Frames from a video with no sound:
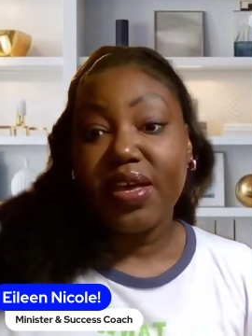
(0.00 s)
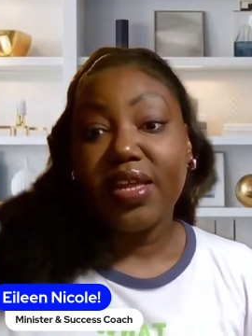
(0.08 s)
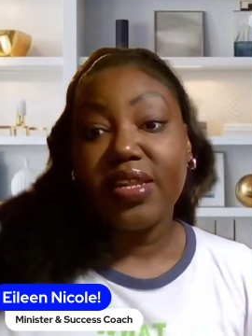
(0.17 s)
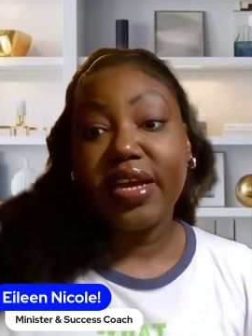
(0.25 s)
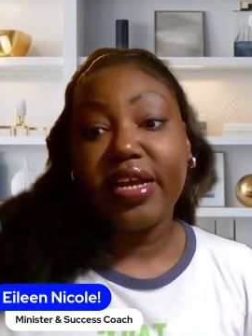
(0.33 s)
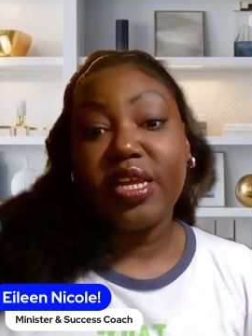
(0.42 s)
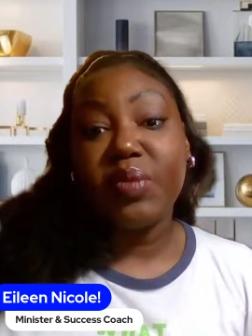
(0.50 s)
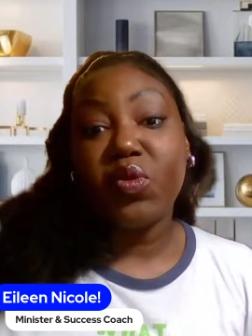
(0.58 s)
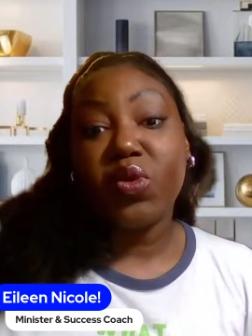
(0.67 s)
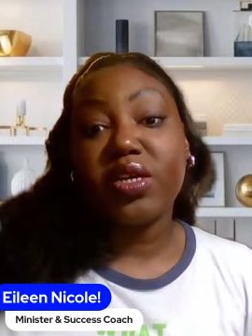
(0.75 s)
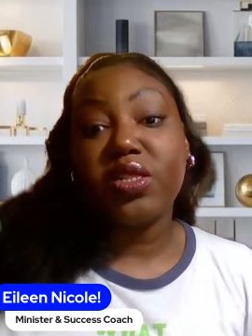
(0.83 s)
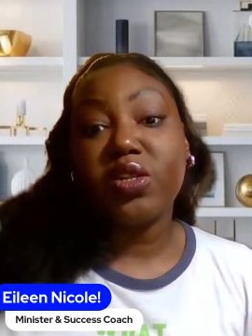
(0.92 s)
aligning
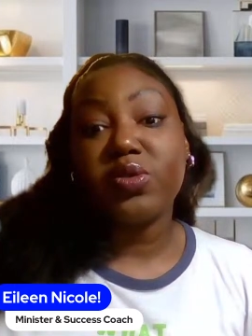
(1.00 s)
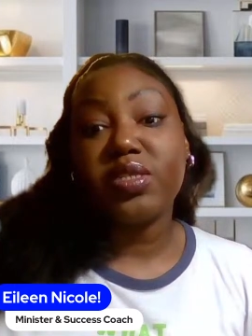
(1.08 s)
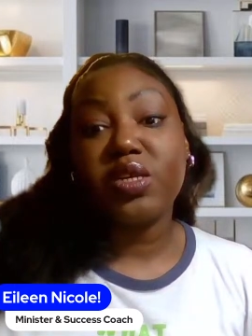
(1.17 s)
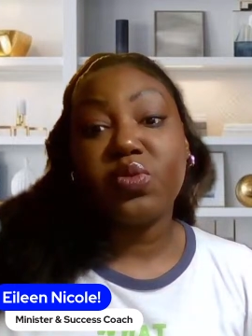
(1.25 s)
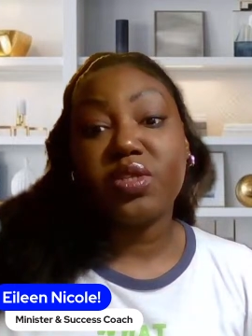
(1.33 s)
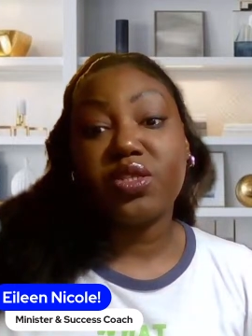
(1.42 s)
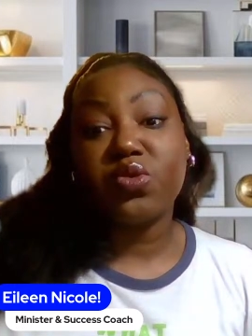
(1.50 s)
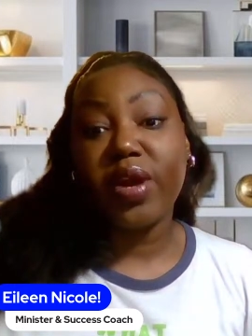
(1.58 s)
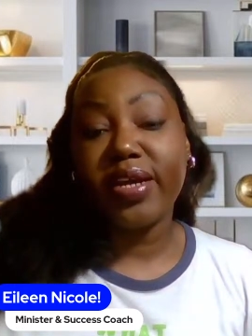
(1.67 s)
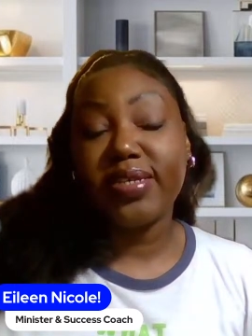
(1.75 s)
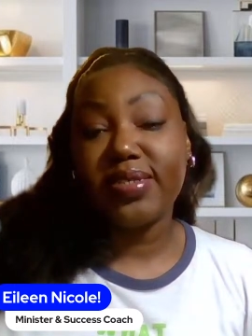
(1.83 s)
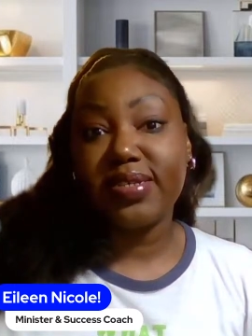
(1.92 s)
more closely with
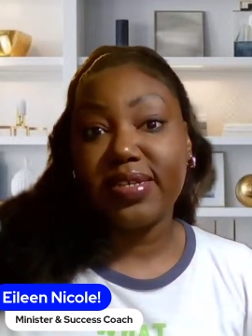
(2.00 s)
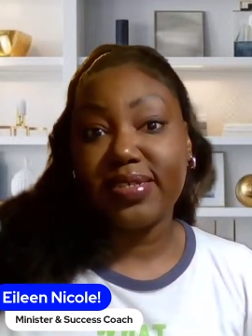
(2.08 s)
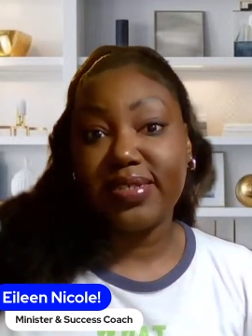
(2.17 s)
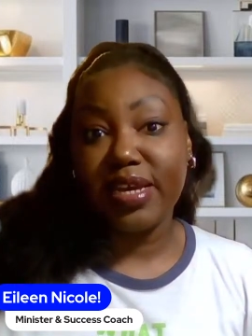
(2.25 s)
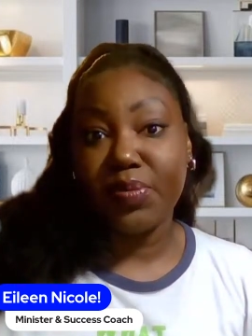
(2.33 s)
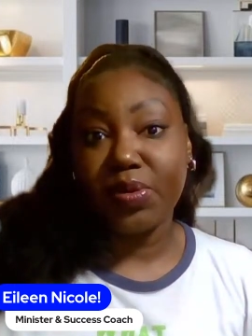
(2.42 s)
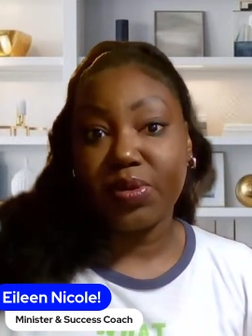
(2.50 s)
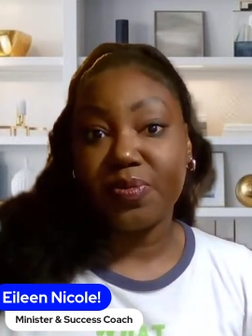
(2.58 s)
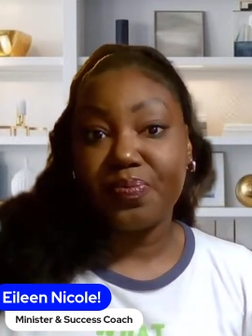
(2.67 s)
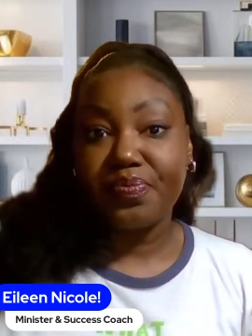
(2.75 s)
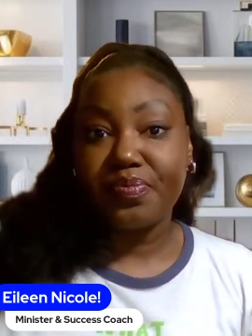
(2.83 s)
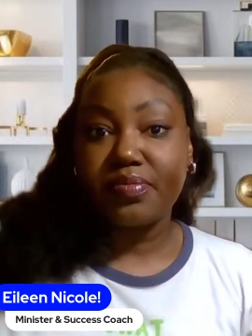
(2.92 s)
Christ's example.